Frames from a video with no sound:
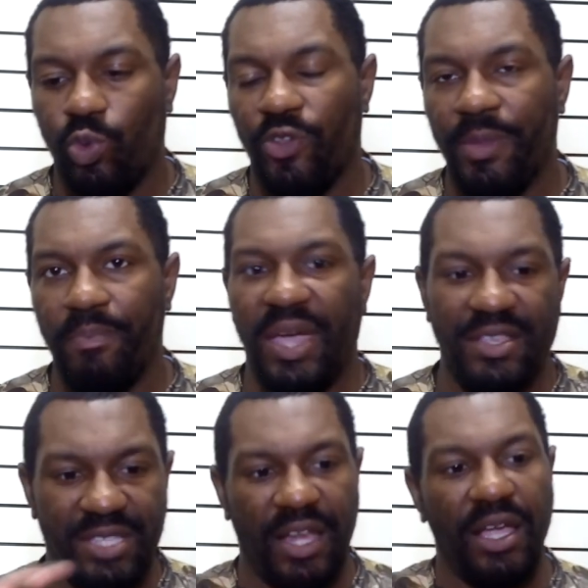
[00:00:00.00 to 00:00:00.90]
worth of
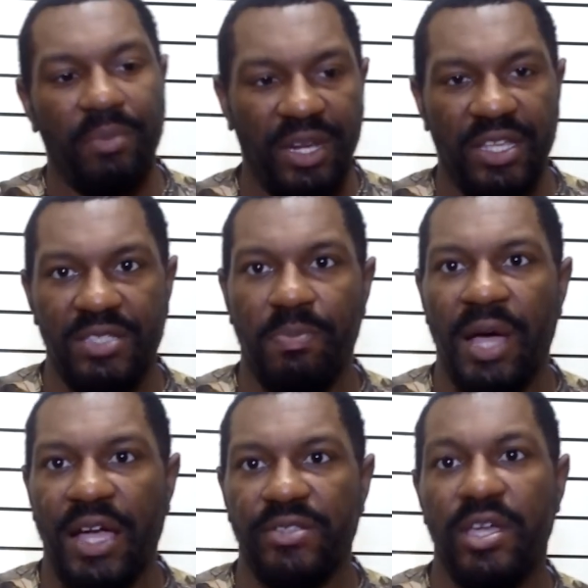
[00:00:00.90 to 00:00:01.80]
baits that come in this
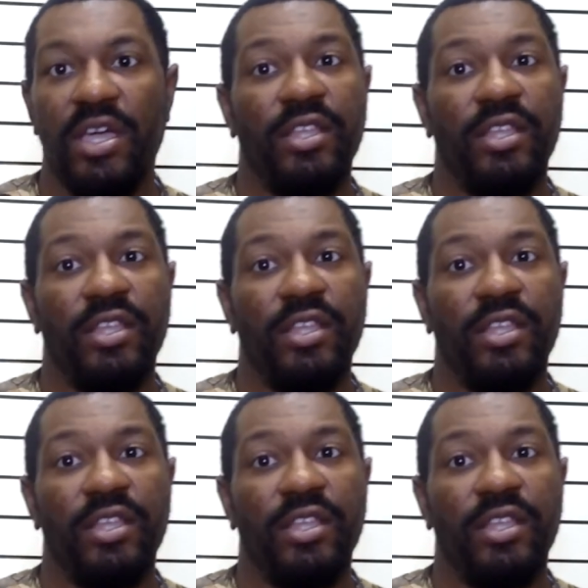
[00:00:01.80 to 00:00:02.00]
box